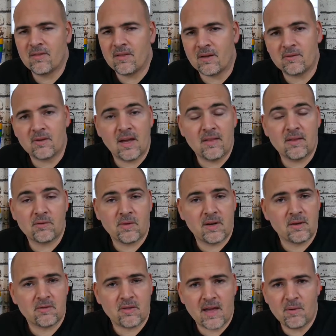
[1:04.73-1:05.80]
Now, in this
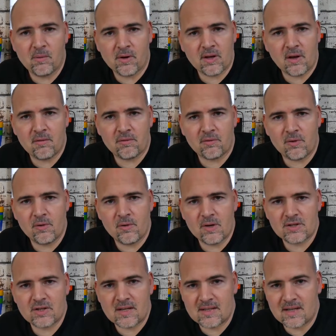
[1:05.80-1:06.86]
video today, we're gonna go through
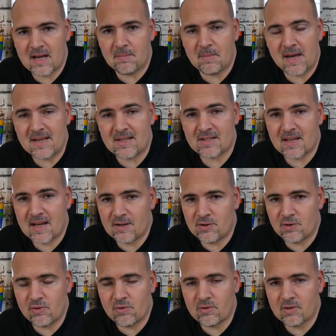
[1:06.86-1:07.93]
setting up a
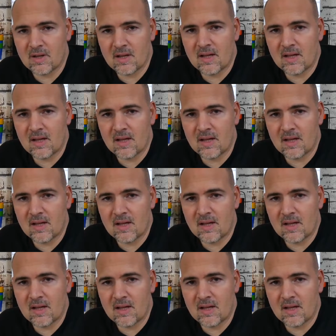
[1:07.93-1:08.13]
schedule,